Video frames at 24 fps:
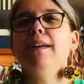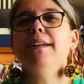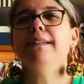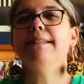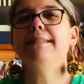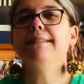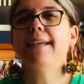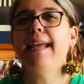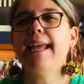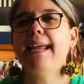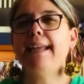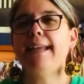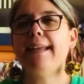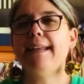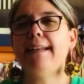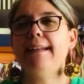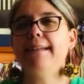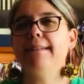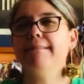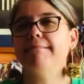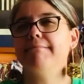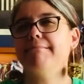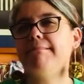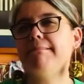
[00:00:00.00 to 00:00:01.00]
take it
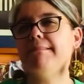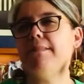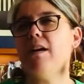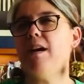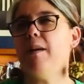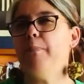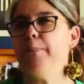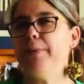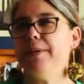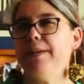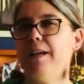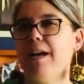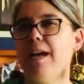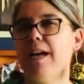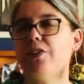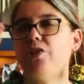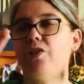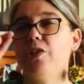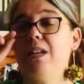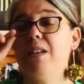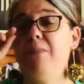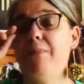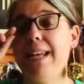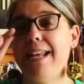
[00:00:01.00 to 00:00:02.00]
up a notch
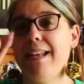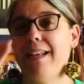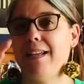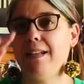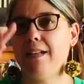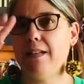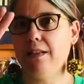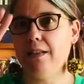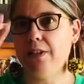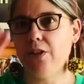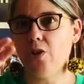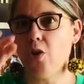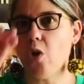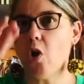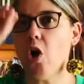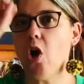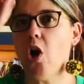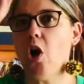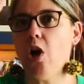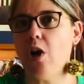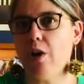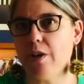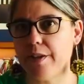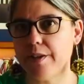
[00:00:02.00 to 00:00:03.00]
and make it a little
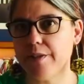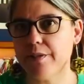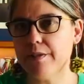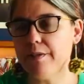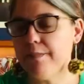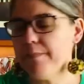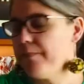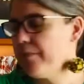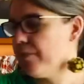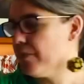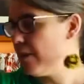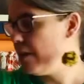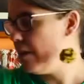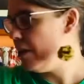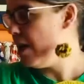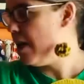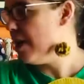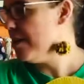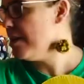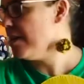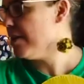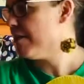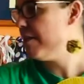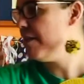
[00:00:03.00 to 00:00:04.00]
harder,
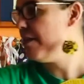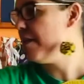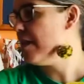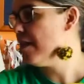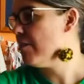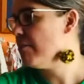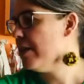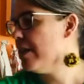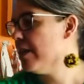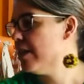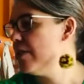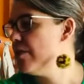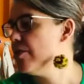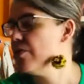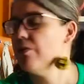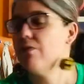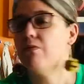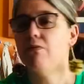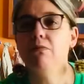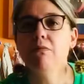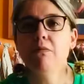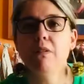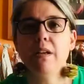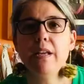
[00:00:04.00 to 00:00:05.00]
another thing we can
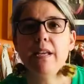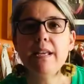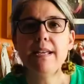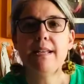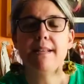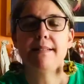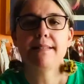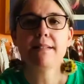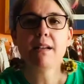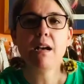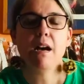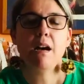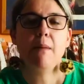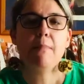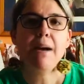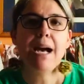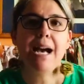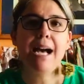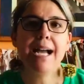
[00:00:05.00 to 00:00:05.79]
do is, I